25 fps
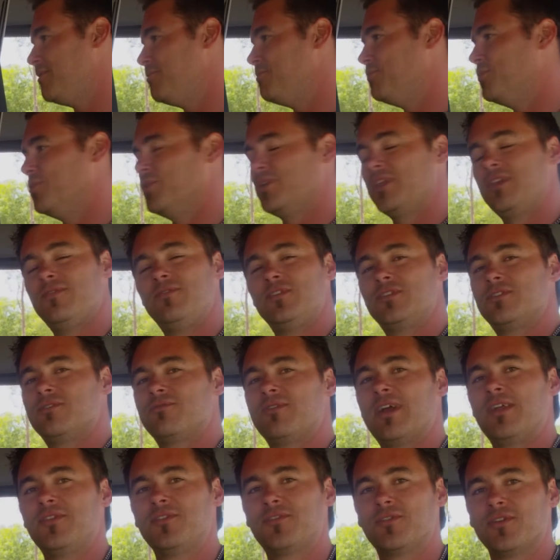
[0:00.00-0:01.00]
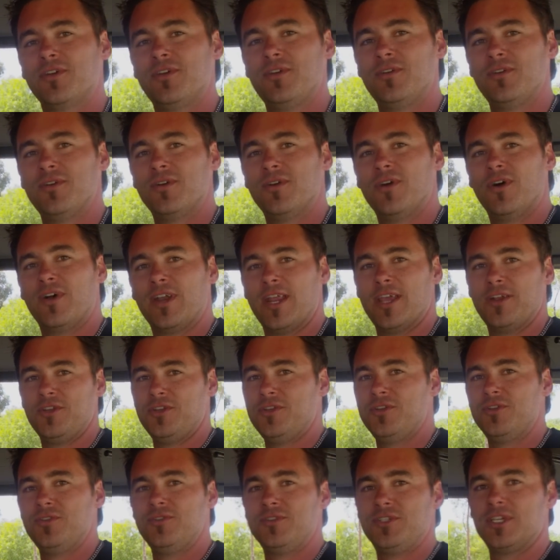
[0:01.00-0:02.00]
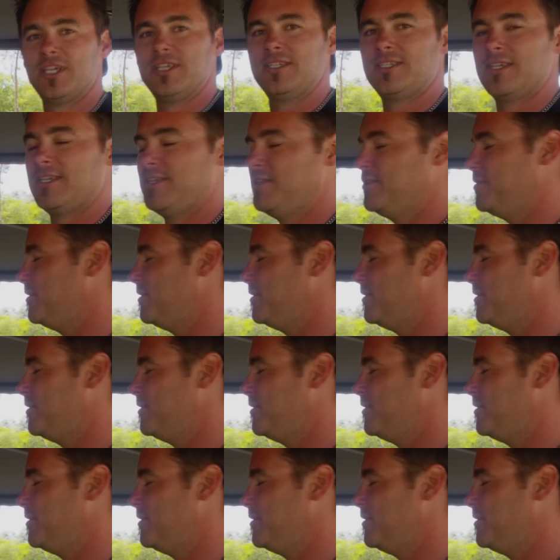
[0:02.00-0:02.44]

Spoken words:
we'll give you a run through on our new GTU